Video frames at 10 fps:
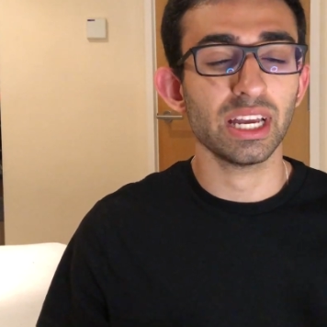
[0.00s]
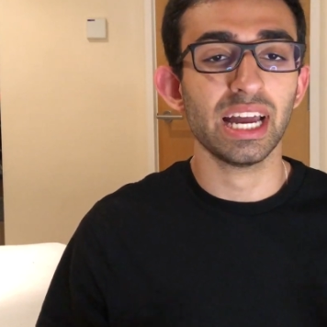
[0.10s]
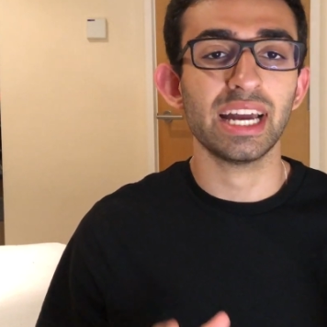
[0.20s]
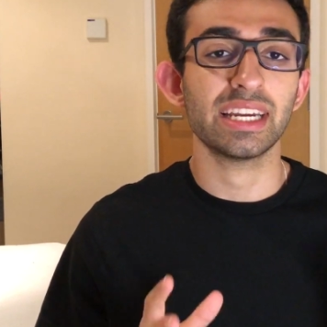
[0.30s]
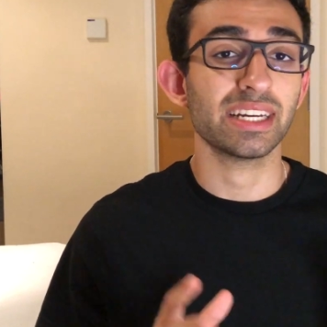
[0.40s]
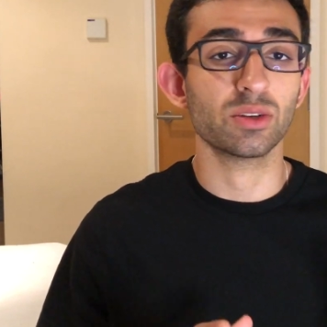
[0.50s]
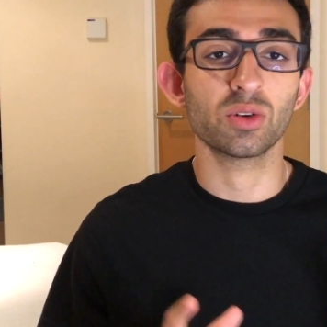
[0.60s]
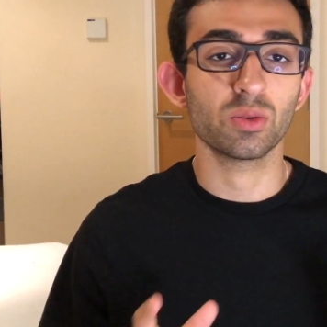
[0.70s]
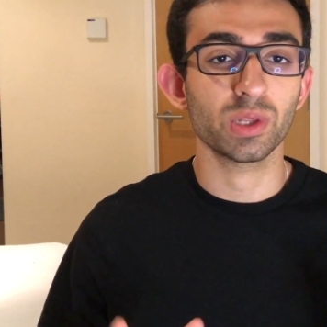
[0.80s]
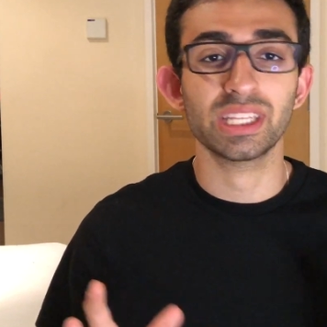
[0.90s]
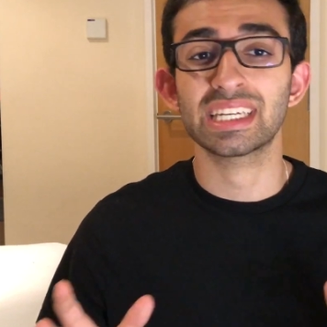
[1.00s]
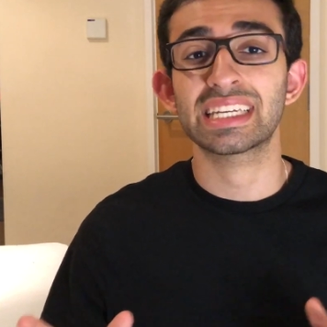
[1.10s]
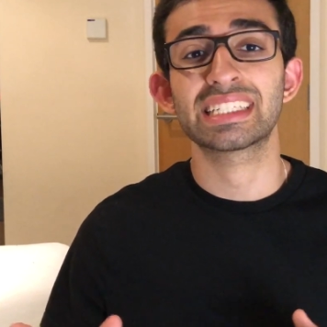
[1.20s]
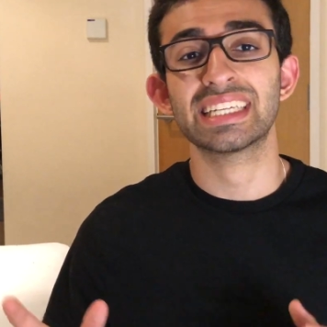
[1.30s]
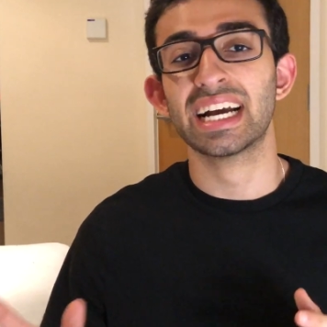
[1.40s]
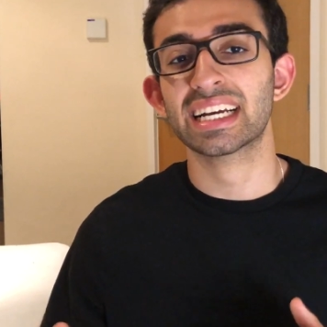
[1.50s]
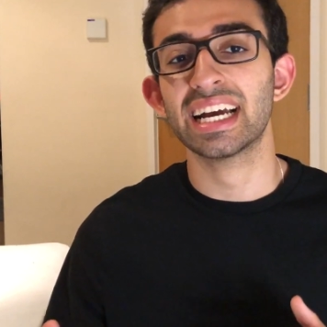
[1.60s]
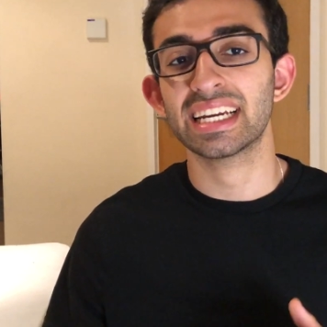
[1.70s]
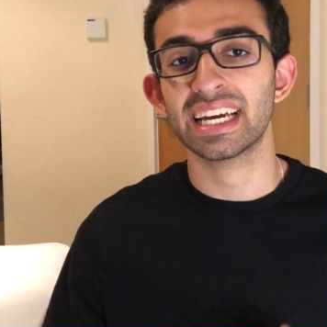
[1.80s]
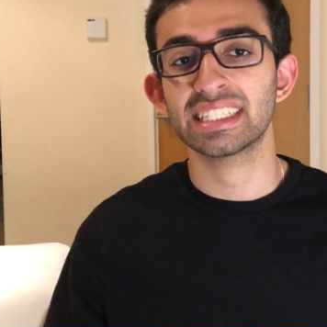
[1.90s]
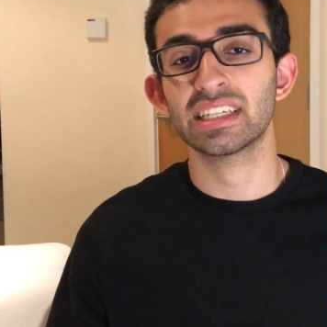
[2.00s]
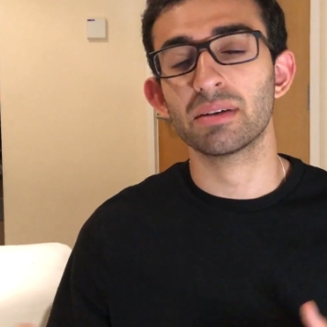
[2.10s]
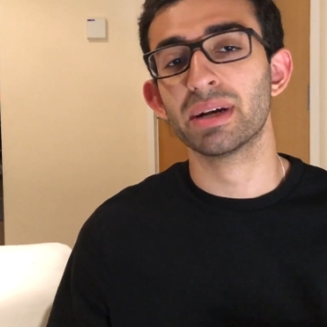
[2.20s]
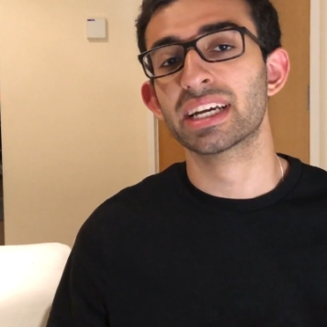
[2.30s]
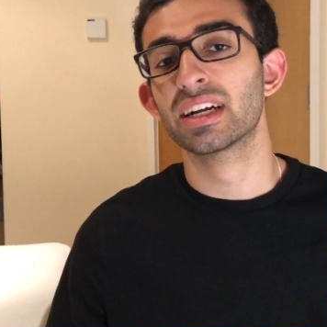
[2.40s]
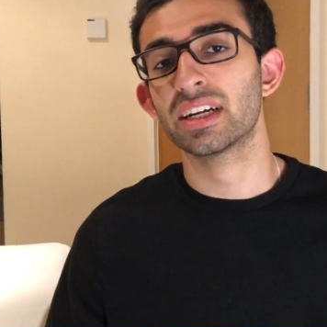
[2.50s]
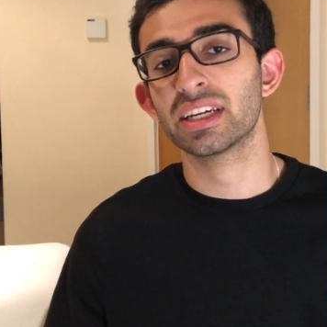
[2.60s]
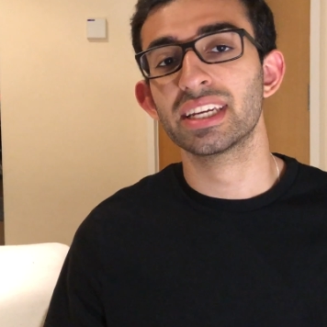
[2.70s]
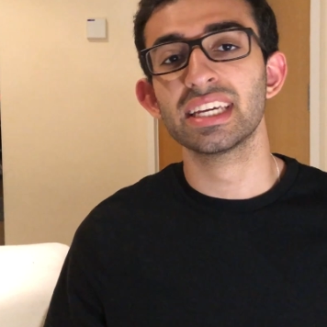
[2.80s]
and I don't know what the exact guidelines are by country.